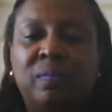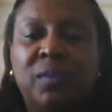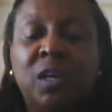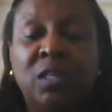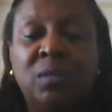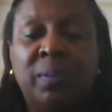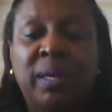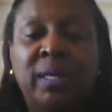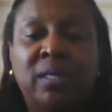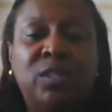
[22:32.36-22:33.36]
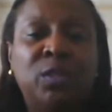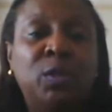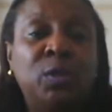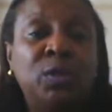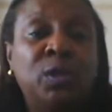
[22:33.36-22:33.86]
cosmetics, you
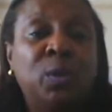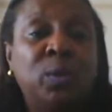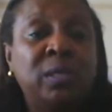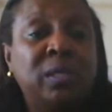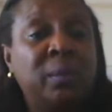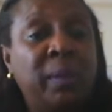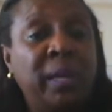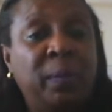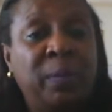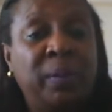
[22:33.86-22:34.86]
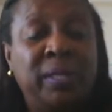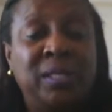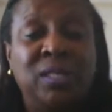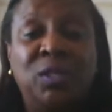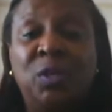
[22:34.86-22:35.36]
don't know what the makeup
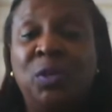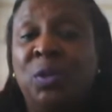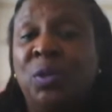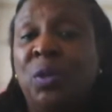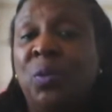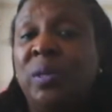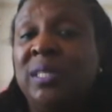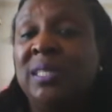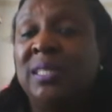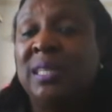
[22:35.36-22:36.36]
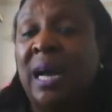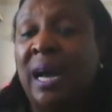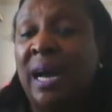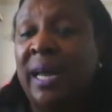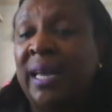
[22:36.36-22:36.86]
is. You don't know what the
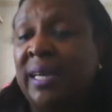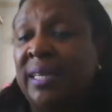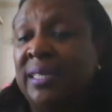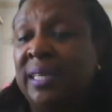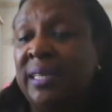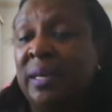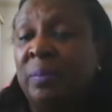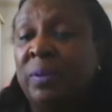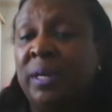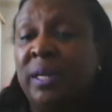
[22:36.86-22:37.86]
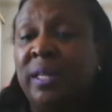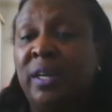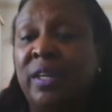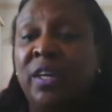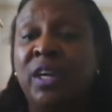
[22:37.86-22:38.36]
dye is that they're putting
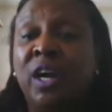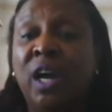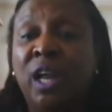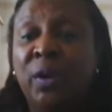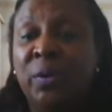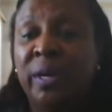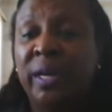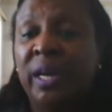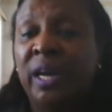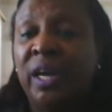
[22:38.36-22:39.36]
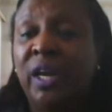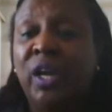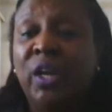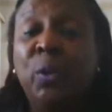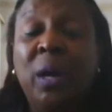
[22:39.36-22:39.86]
there, the coloring.
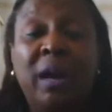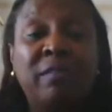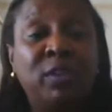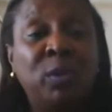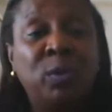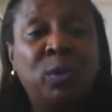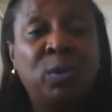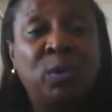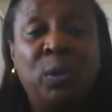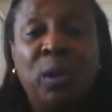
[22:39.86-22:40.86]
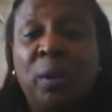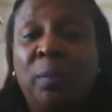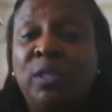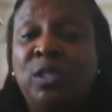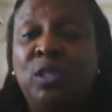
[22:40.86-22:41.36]
You have no clue,
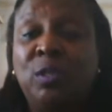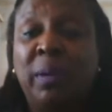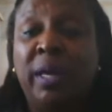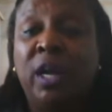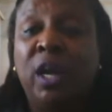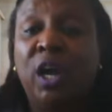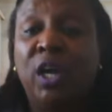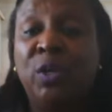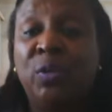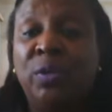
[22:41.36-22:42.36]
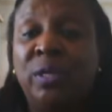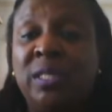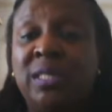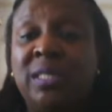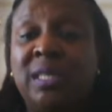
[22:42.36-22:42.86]
but you spend
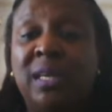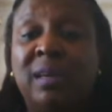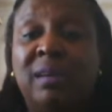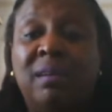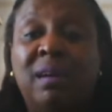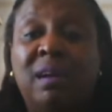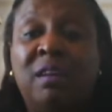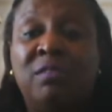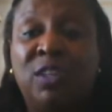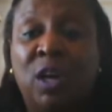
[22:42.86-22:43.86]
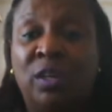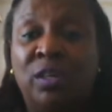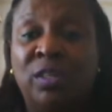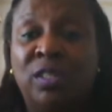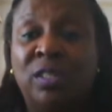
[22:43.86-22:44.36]
hundreds of
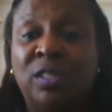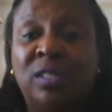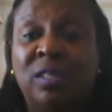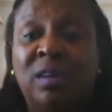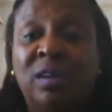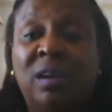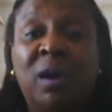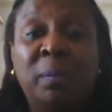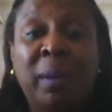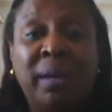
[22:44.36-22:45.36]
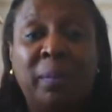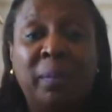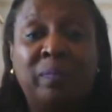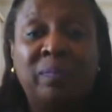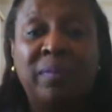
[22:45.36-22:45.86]
dollars on
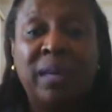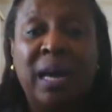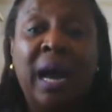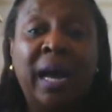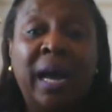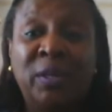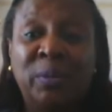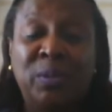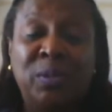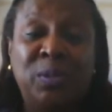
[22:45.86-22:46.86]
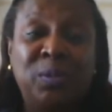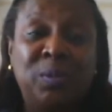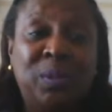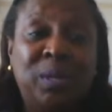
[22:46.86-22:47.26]
makeup. I used to